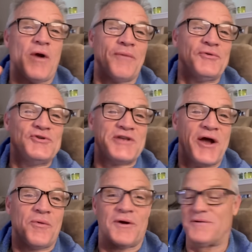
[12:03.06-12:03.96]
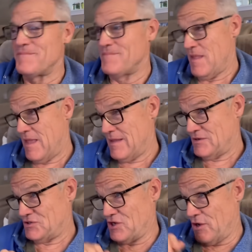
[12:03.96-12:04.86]
I would use that word.
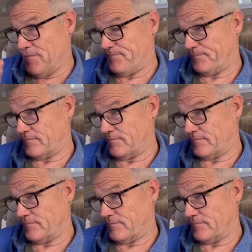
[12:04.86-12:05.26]
So